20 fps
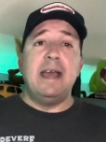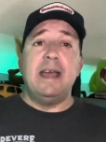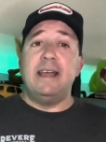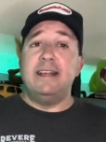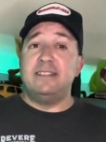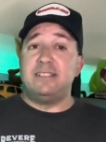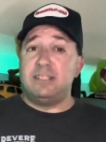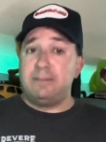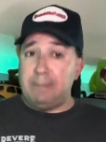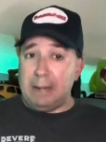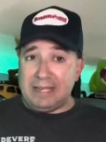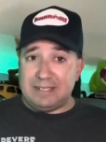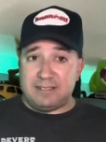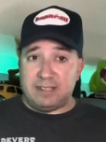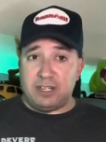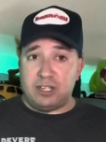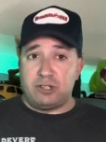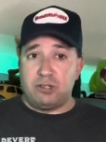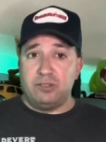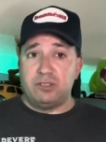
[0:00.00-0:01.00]
This is based
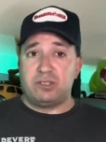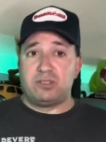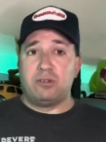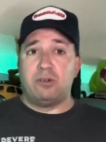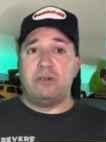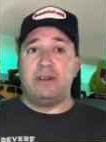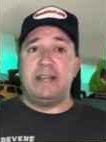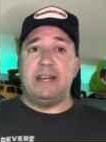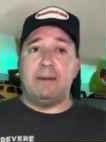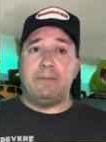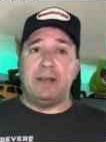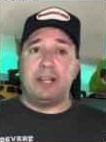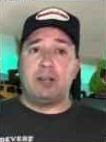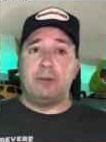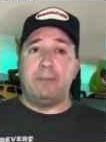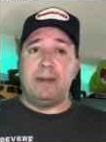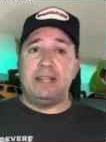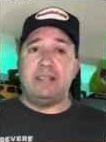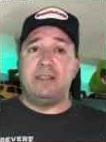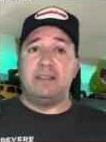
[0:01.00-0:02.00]
on a true story. Now, Michael
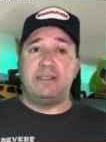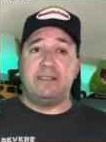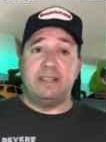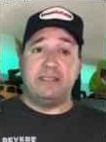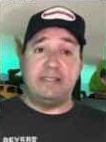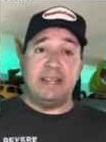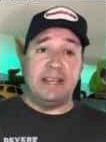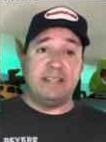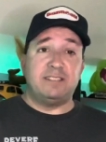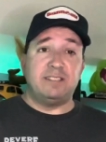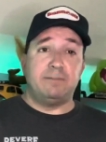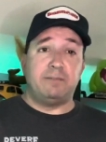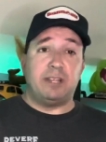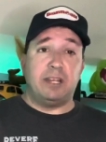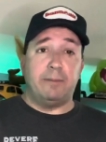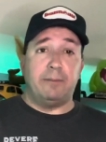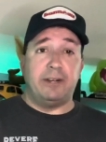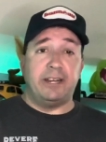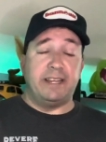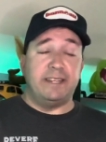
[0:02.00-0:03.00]
Bay did take some
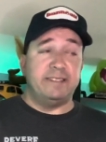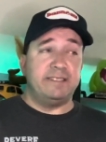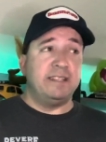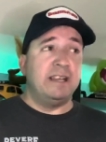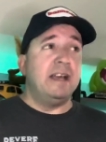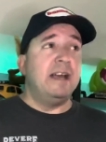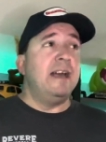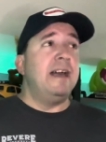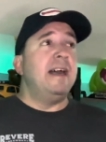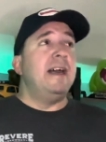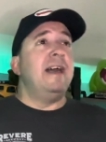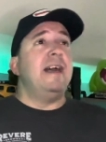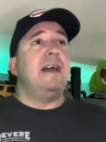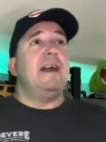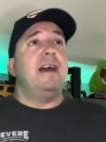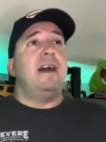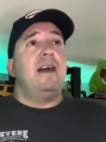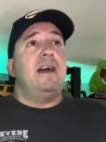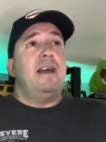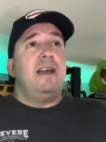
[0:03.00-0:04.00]
liberties,
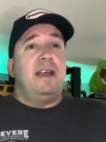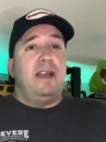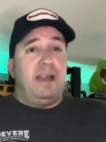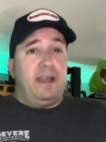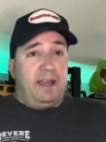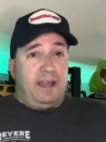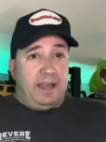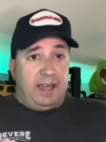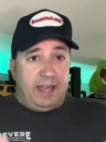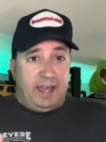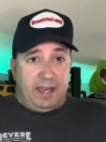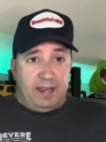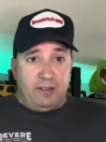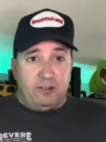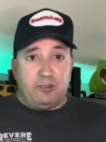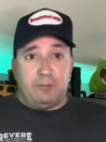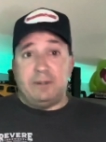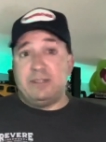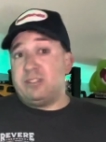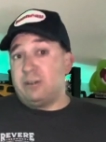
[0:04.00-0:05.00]
and
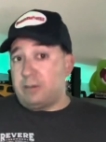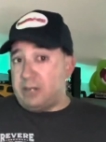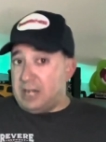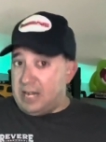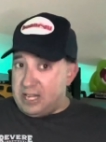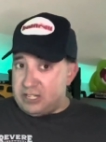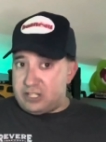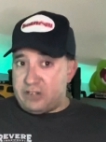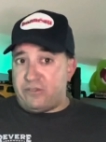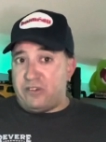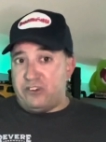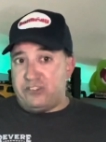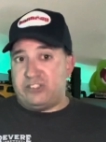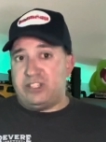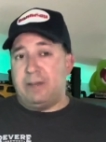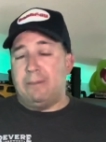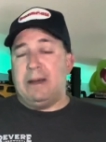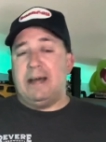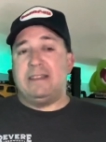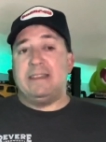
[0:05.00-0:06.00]
there's been some controversy
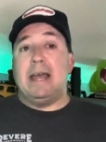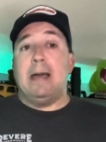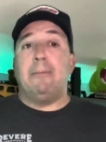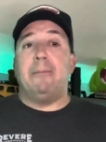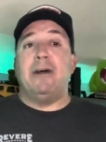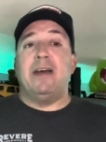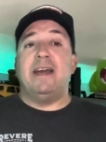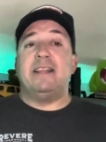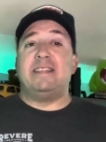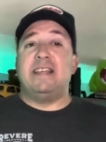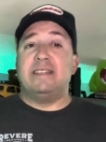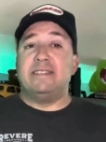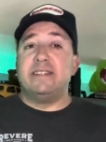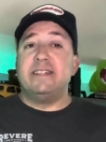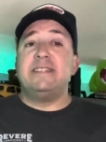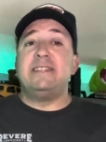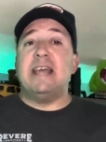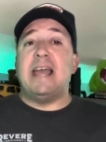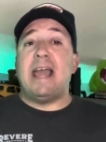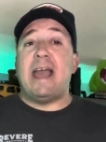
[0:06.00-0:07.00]
about that. But at the end of the
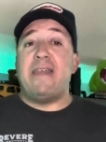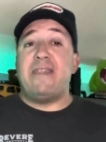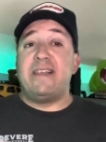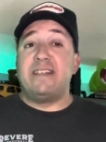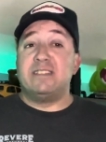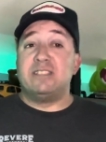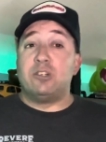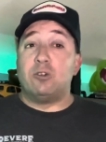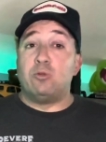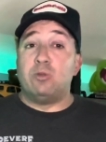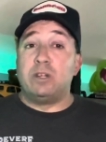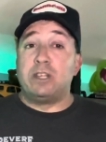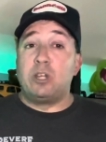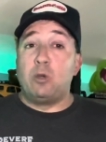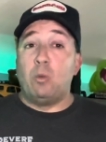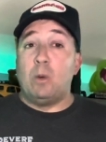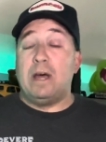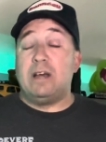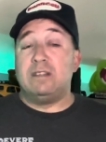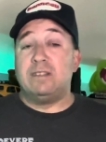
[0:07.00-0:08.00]
day, I think this is a really
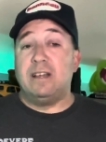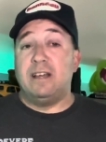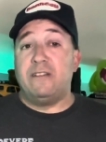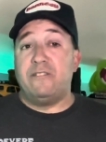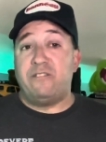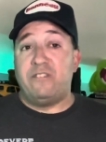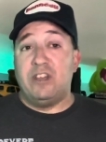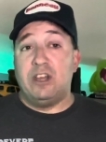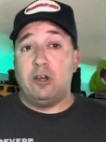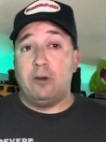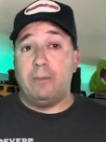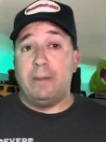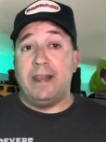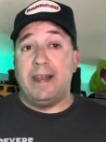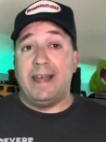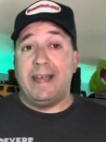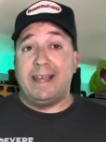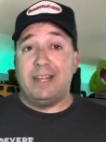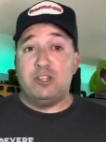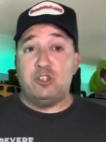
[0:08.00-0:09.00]
well-done film, and
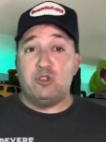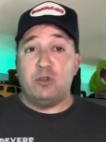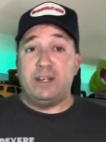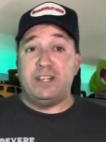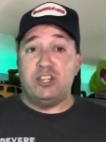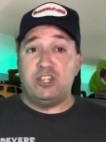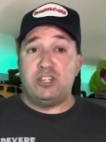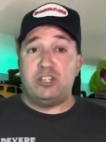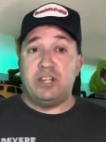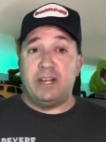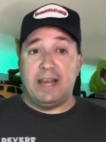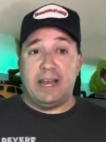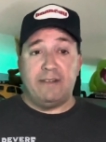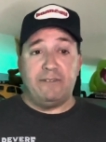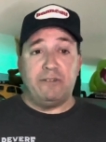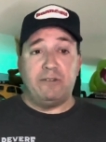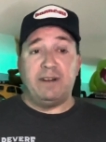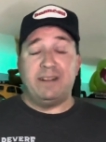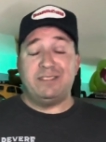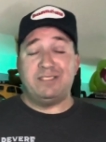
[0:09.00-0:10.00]
I enjoyed the shit out of
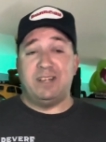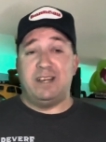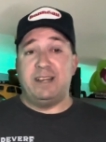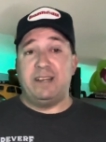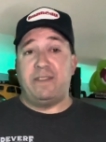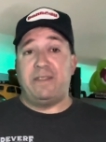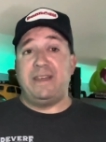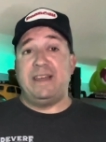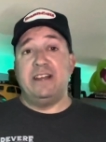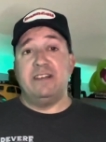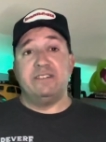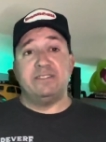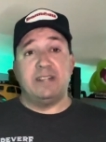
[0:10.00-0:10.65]
it when I saw it in the theaters.